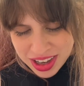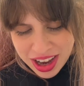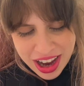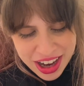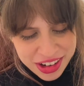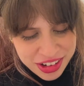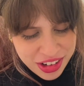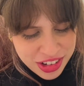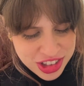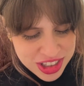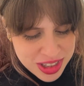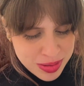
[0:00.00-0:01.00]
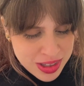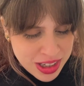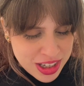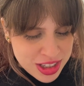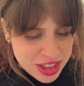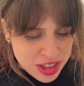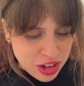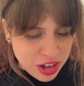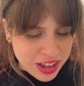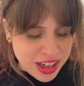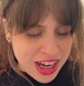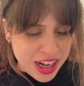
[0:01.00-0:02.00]
I don't know, it just seems like it's not
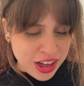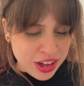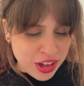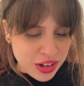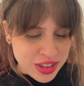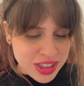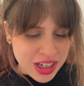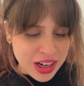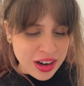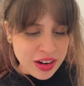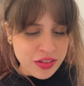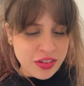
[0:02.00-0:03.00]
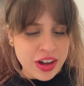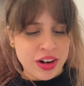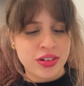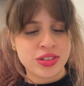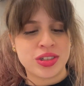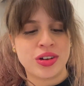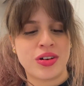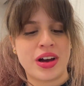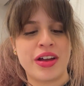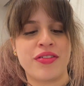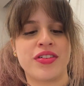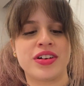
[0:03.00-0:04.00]
getting close enough. And also
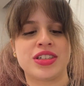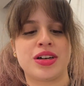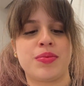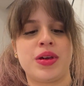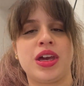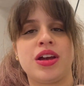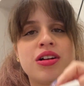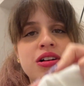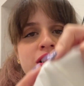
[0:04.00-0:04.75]
I fucked up here.